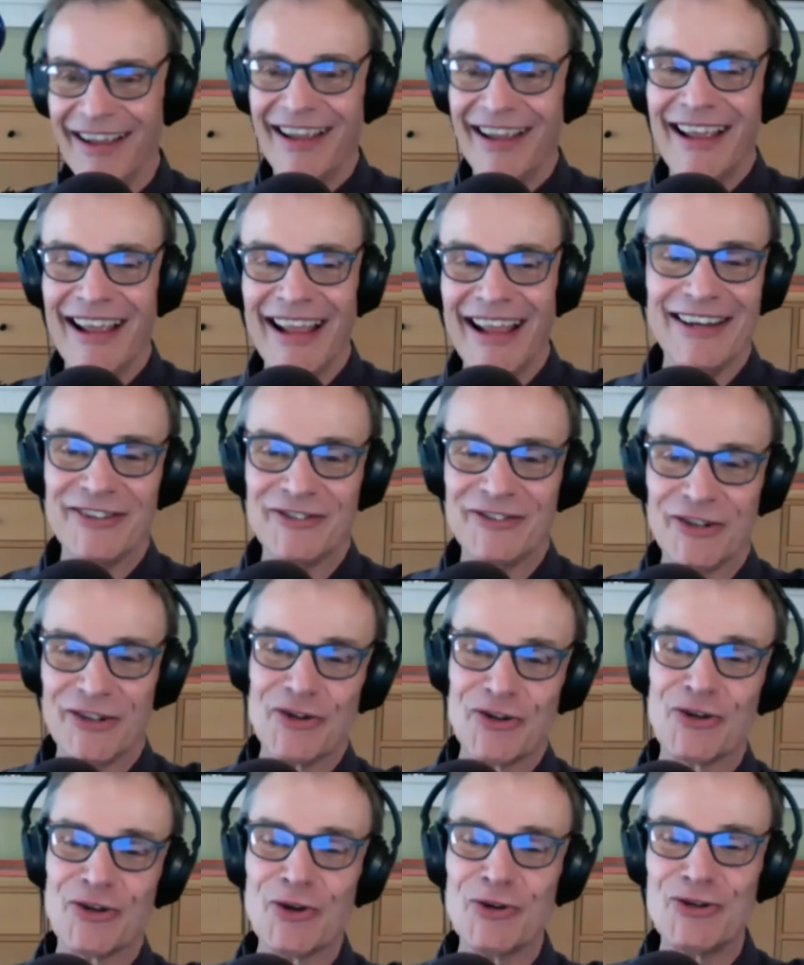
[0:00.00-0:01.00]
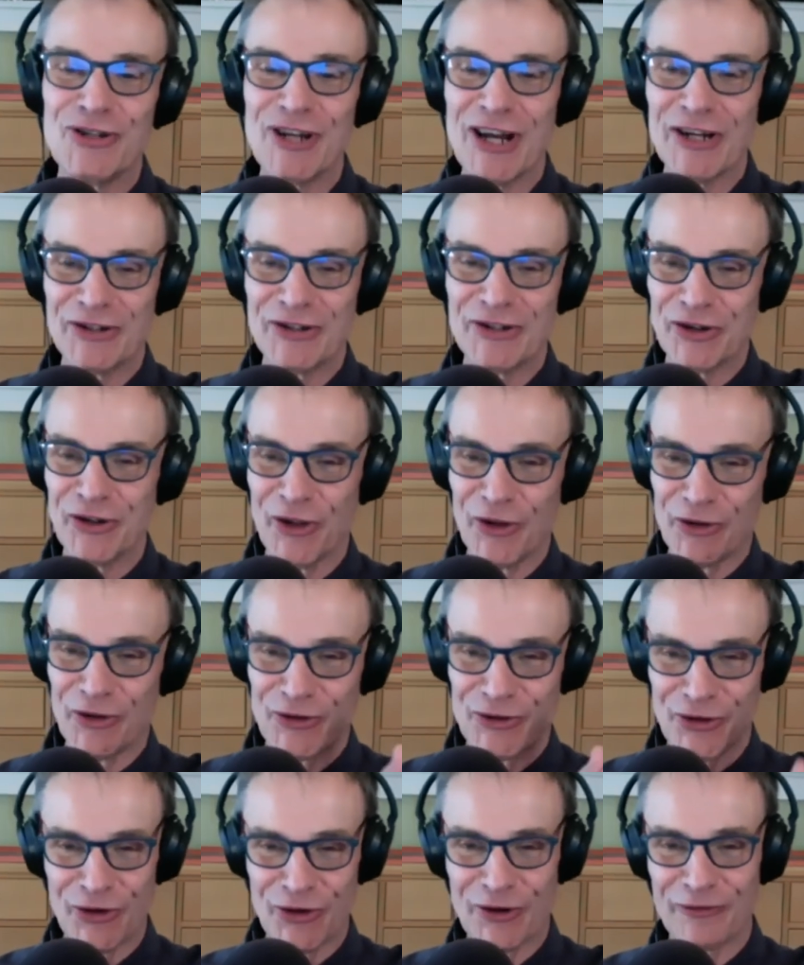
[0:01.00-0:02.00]
And it's an association that
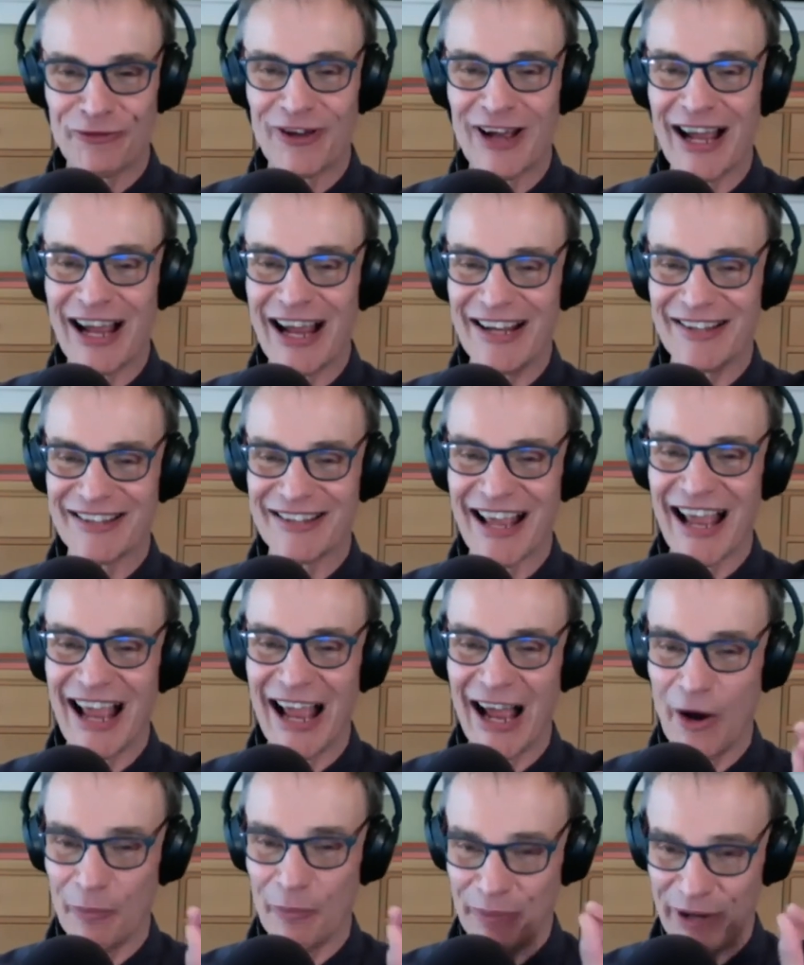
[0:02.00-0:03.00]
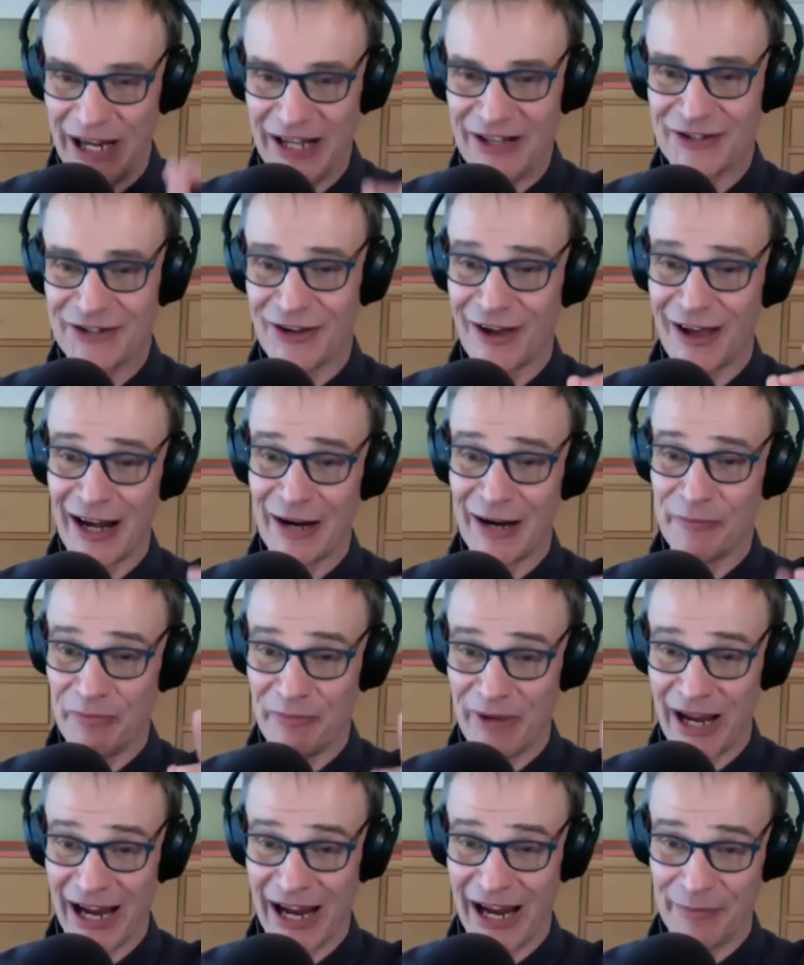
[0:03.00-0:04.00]
certifies how pizza ought to be
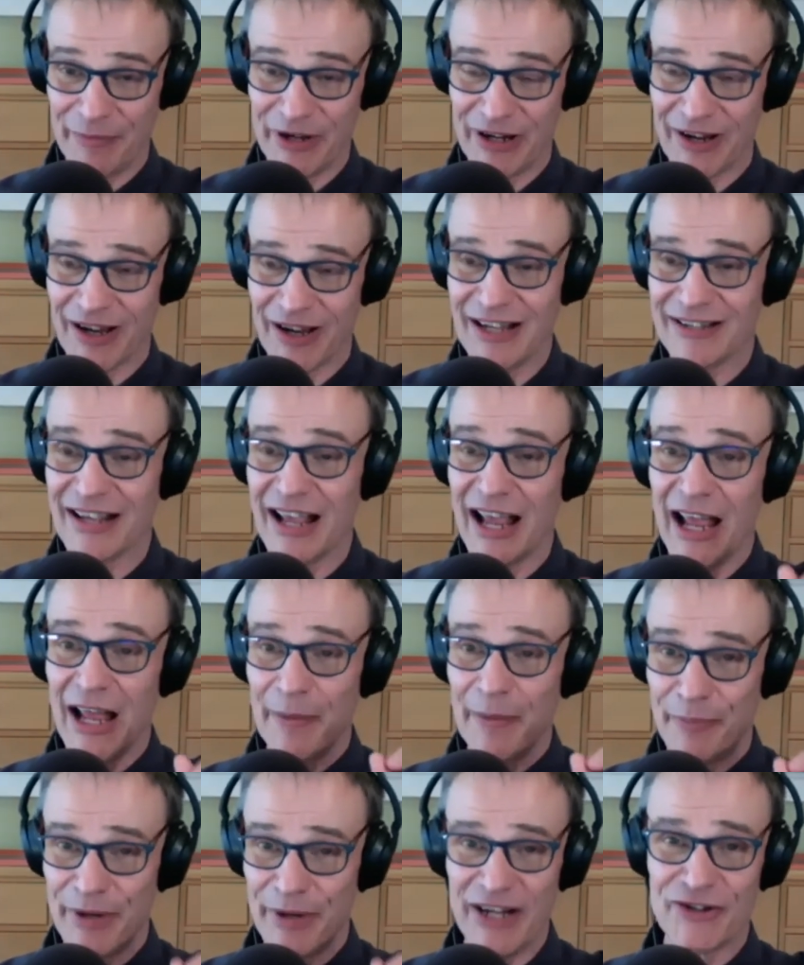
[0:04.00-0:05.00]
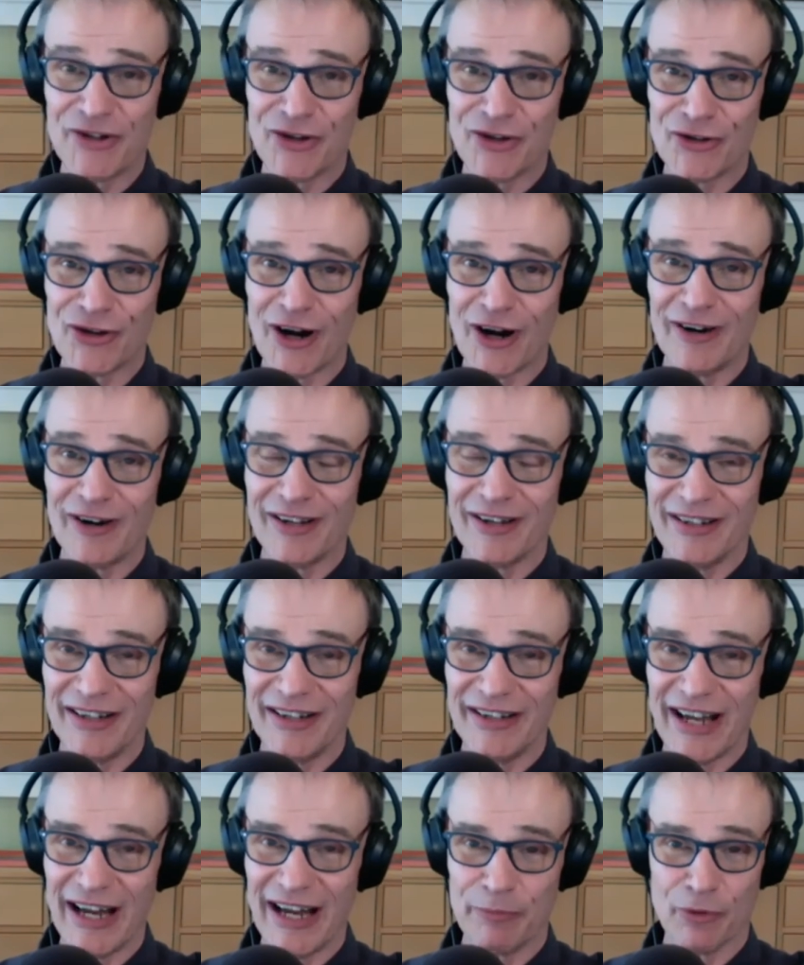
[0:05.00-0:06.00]
made because pizza started in
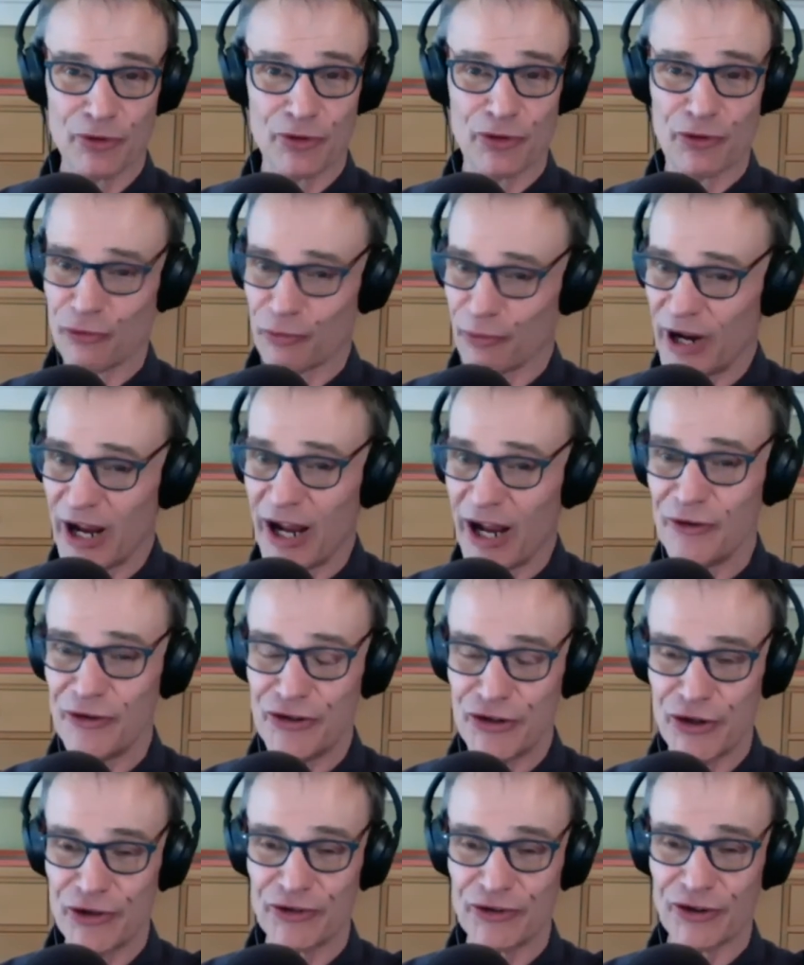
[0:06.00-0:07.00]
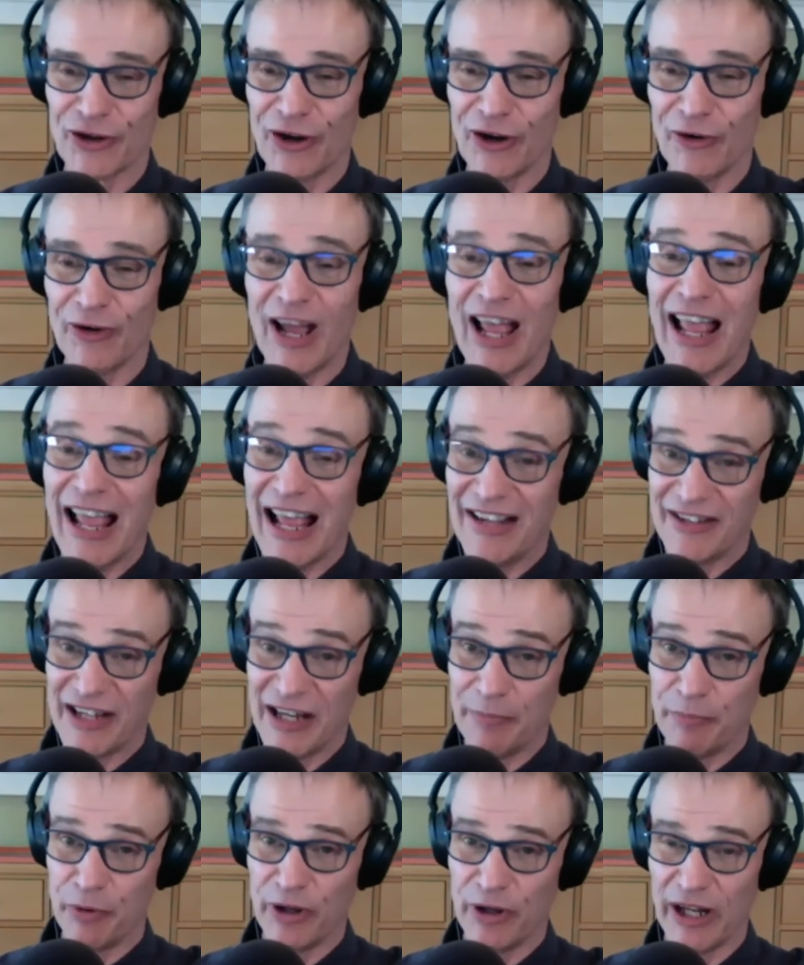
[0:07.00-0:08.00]
Naples 300 years ago, as
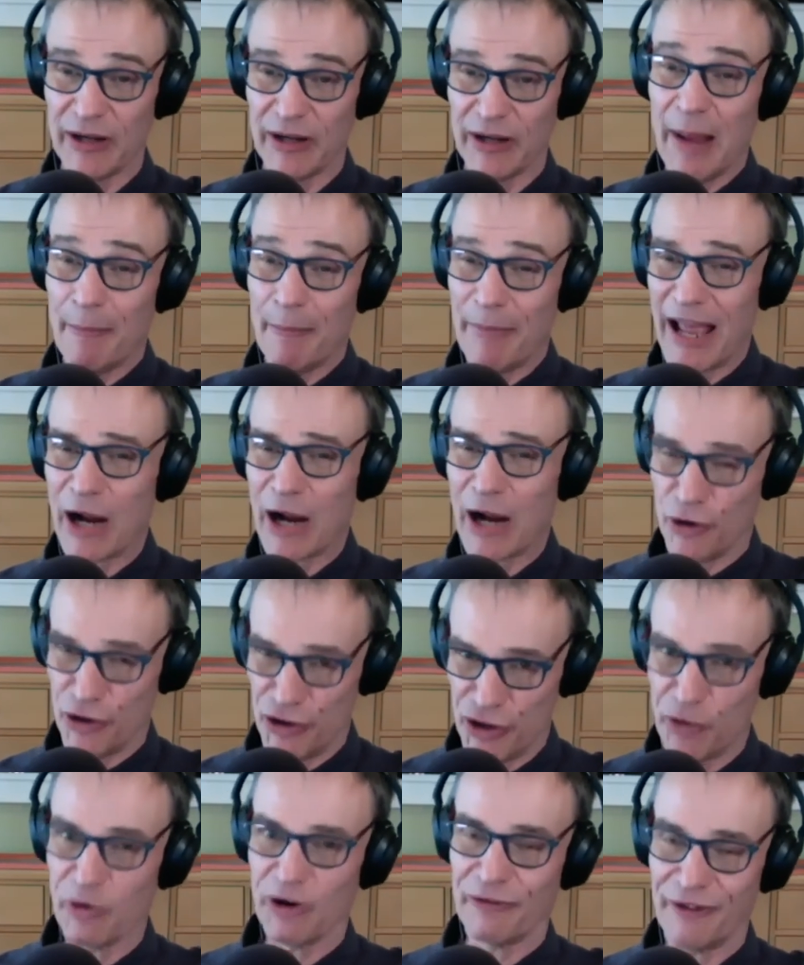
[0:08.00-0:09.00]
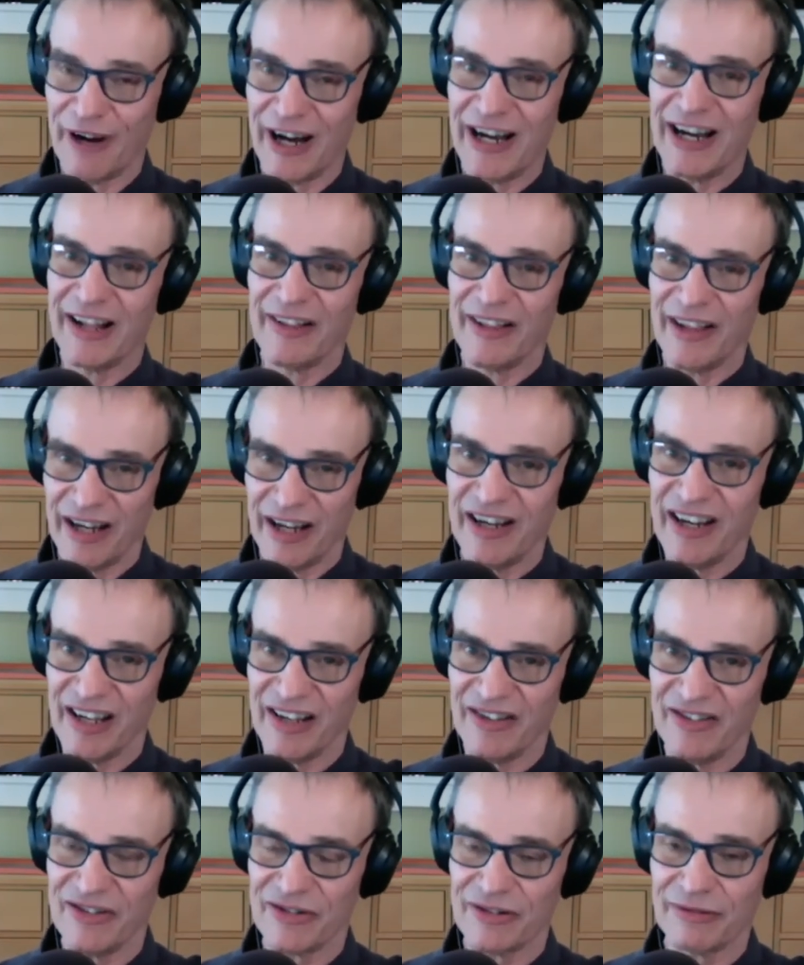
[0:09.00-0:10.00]
he put it, back when you were fighting the
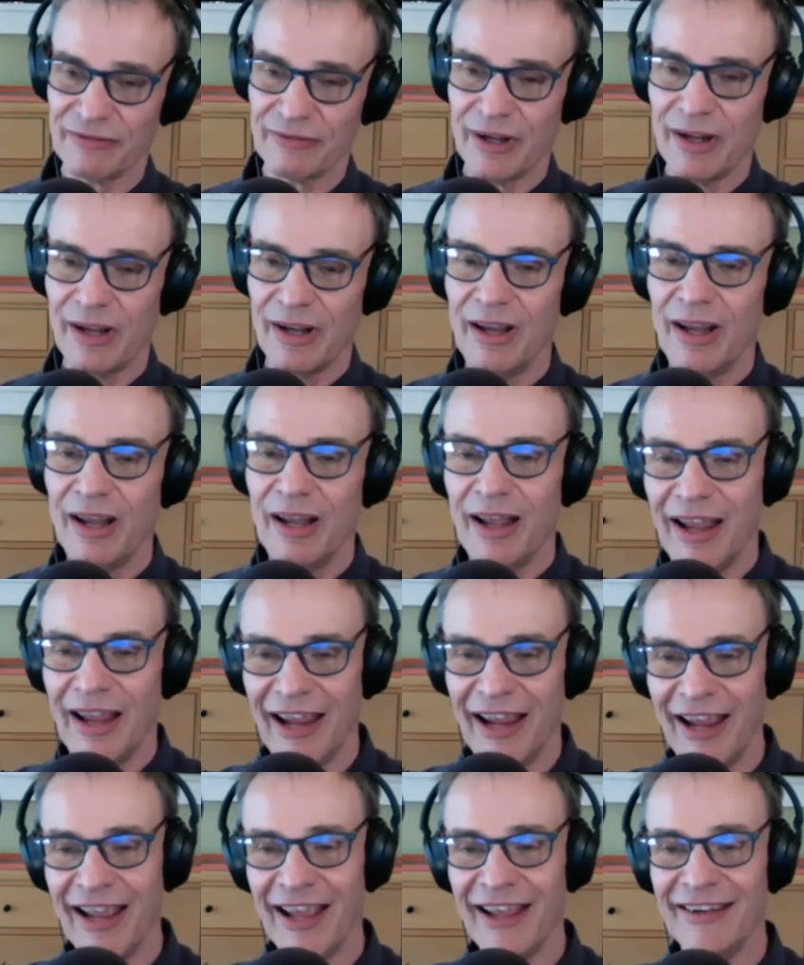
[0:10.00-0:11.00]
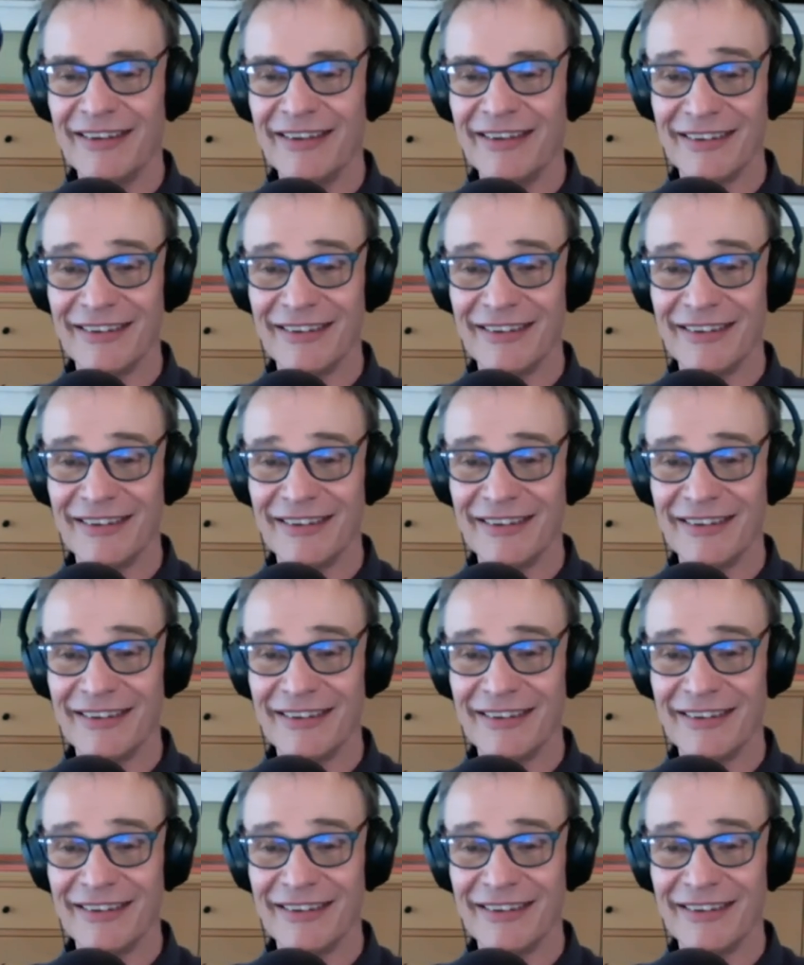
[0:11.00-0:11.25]
Indians. And,